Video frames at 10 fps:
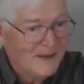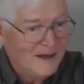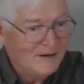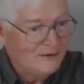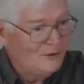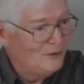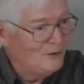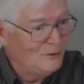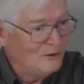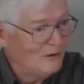that
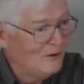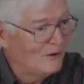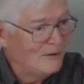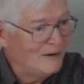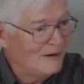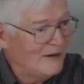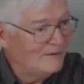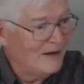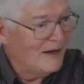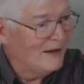you would already have
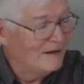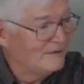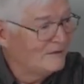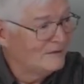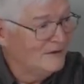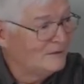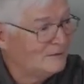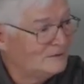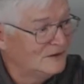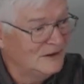a high level of
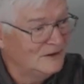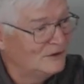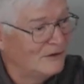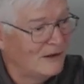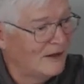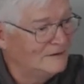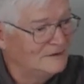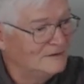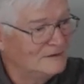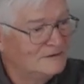interest in
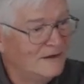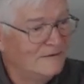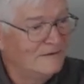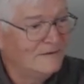internalizing this stuff.